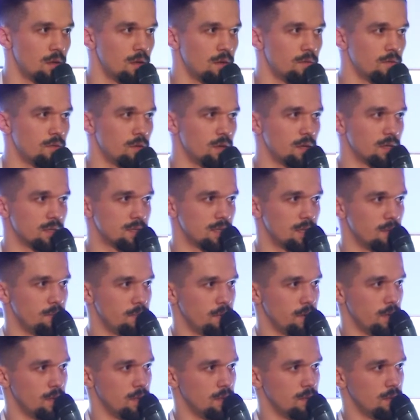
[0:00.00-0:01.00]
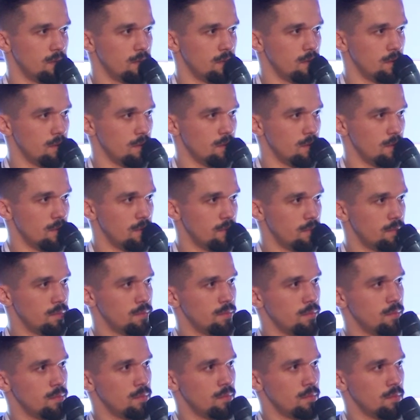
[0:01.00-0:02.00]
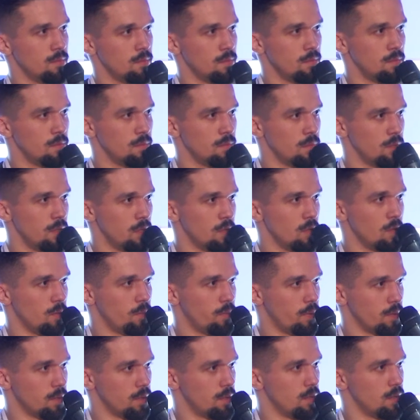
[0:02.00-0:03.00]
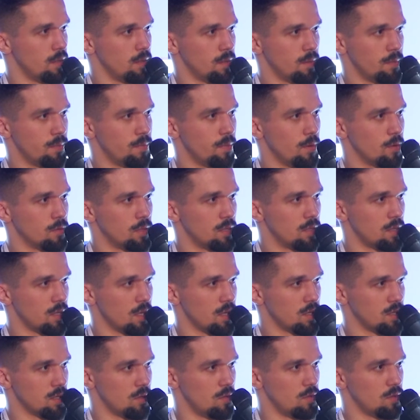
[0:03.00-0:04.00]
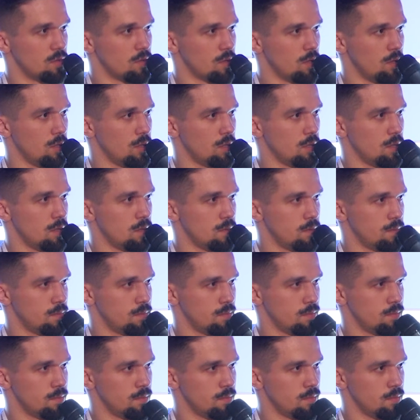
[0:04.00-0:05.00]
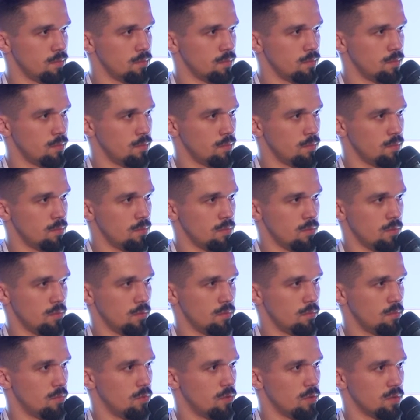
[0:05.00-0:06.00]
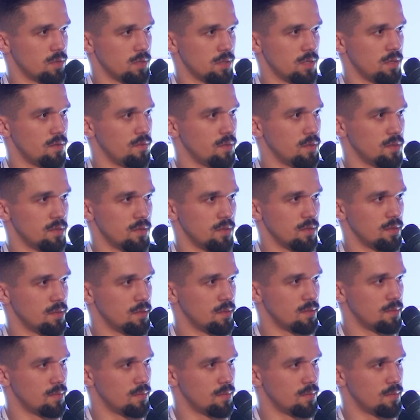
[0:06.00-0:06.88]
for example, and open the authentication controller or services.